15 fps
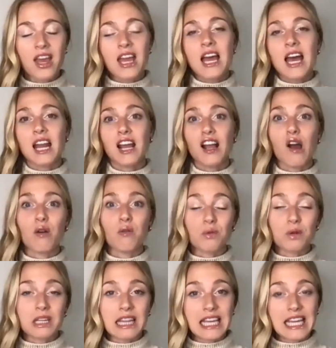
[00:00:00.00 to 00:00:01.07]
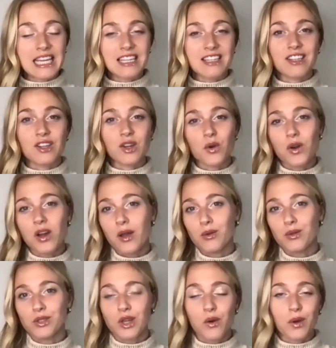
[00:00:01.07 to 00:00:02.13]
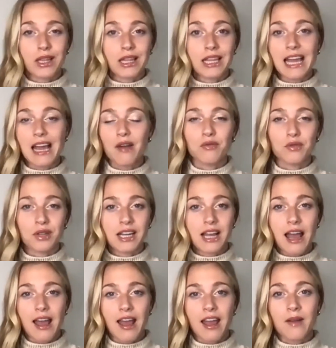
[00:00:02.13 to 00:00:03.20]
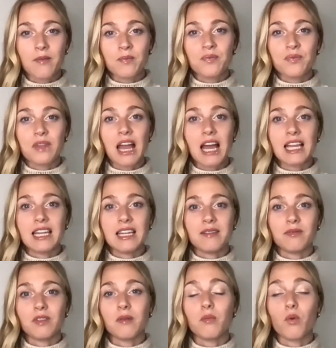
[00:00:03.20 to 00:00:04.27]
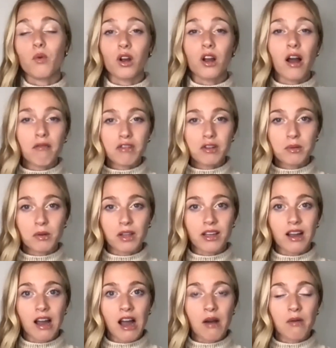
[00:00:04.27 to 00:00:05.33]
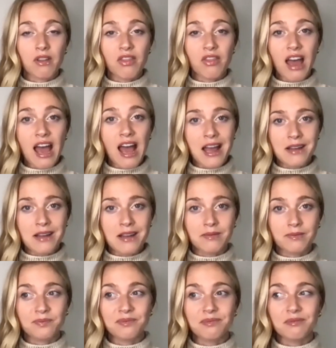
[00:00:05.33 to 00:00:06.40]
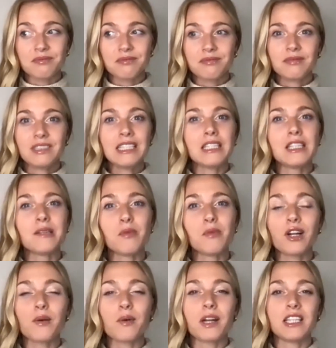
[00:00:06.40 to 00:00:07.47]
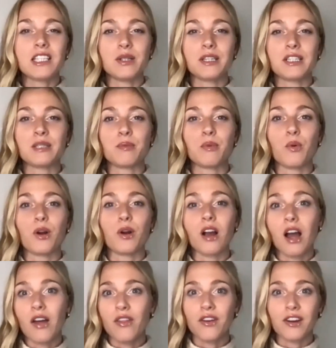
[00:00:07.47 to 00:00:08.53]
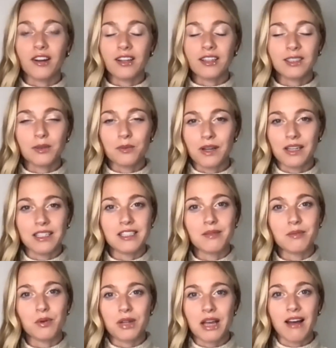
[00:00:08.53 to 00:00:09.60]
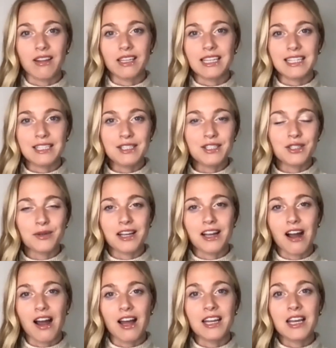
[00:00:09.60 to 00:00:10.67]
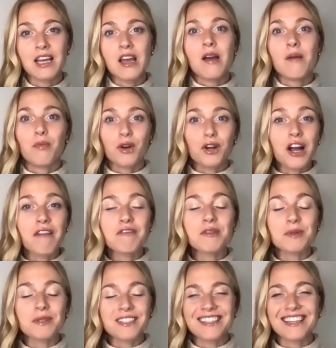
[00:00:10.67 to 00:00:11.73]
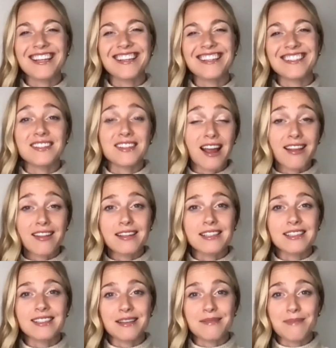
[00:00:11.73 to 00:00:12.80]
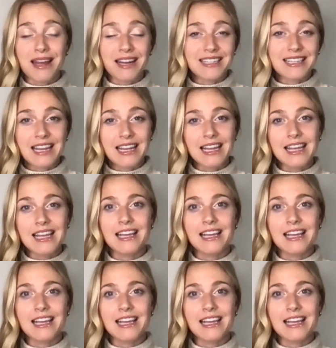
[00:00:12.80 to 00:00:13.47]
And I got really into yoga. I was going like every day. And the more comfortable I got with that, the more I wanted to explore other wellness modalities. So I got more comfortable sitting in silence and meditating.